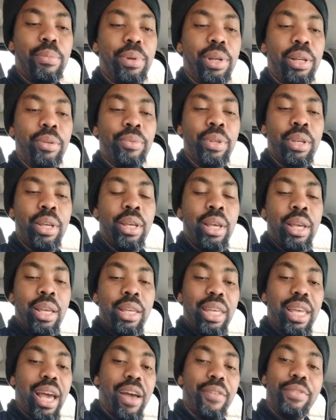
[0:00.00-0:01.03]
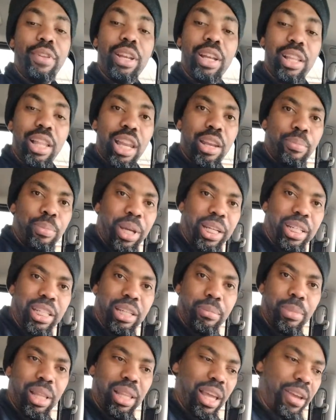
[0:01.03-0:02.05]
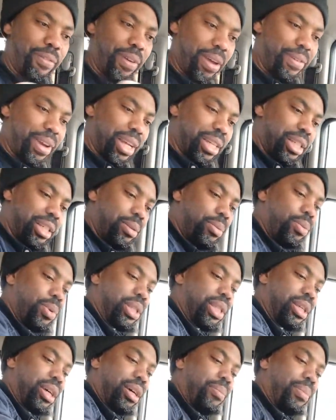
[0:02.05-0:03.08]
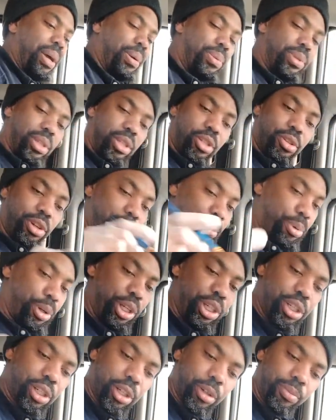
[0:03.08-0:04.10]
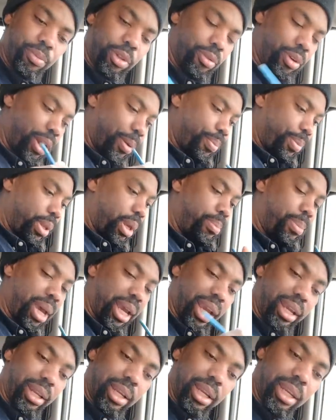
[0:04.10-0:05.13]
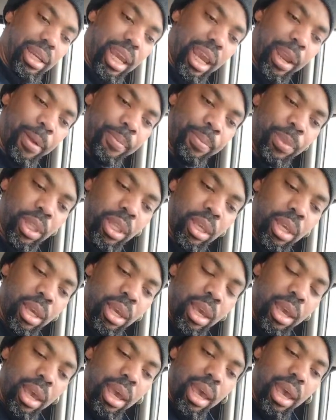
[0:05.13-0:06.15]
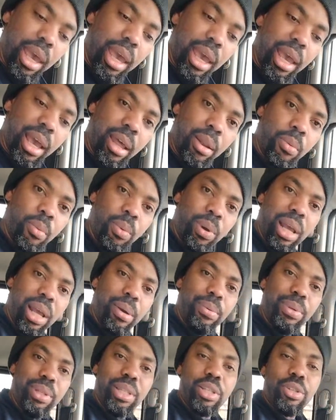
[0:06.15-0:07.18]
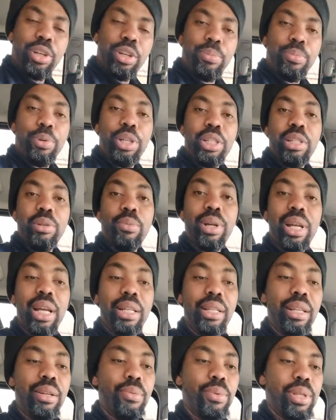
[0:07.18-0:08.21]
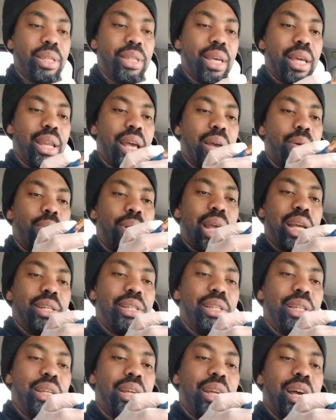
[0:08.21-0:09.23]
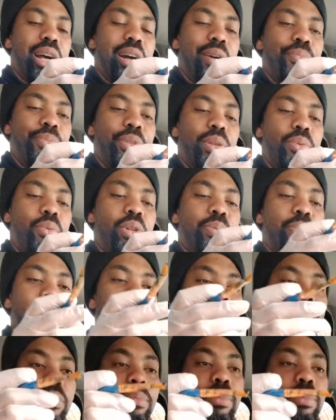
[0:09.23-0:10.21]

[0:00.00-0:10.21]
it. Yeah, I've done a lot of painting in my life. I was a street preacher, right, back in the day. And when I was a street preaching, what I did was that I would actually was part of a